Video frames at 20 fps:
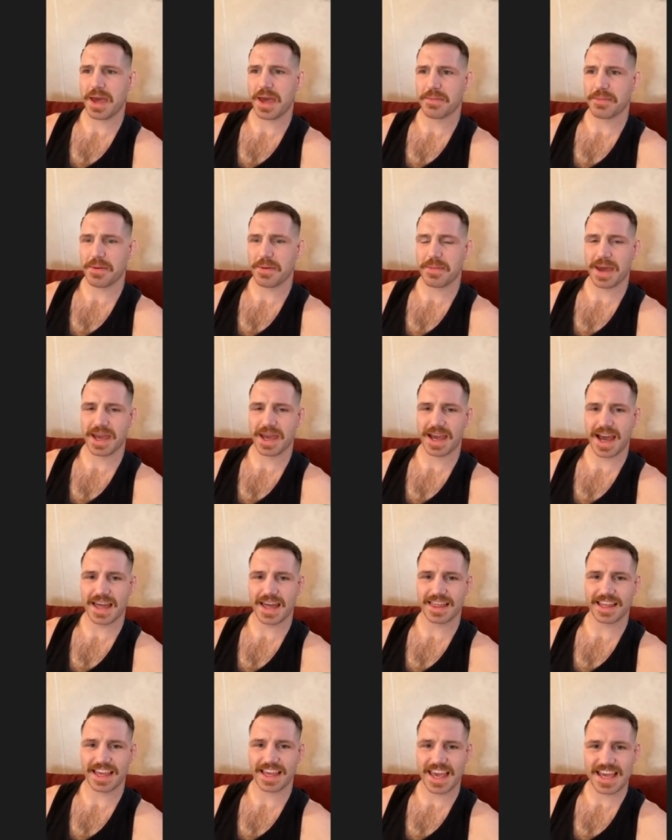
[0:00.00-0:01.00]
MMA
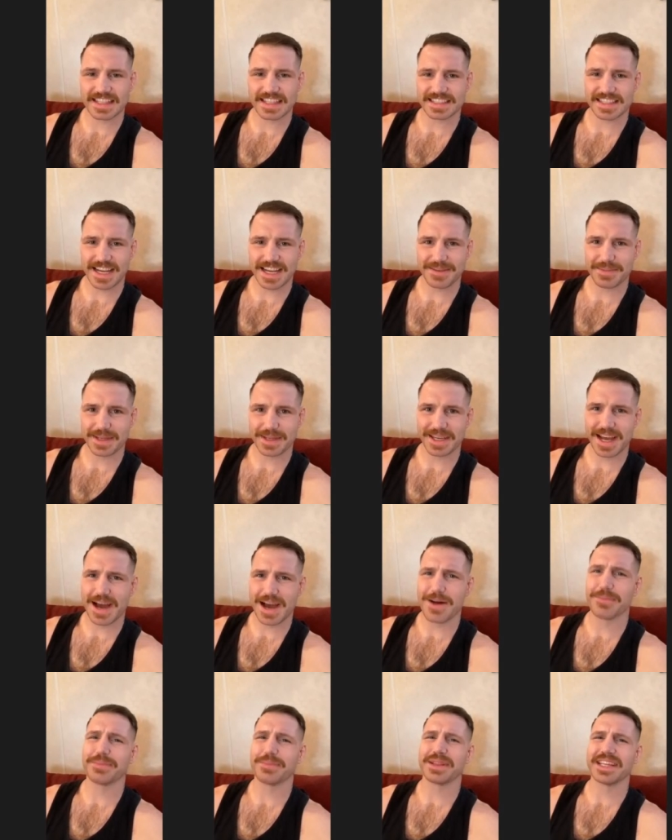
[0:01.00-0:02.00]
guy that can't take me
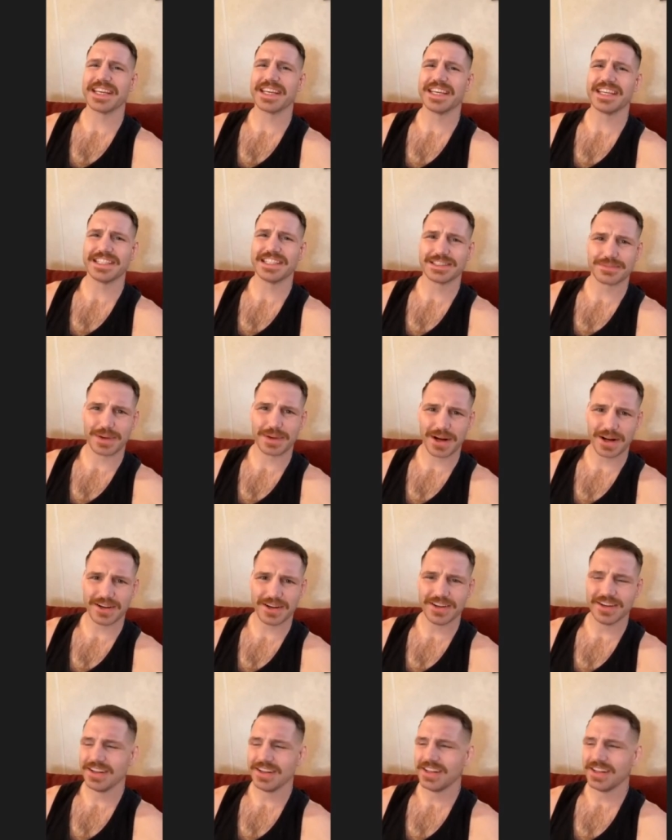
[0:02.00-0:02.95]
down, please, bro.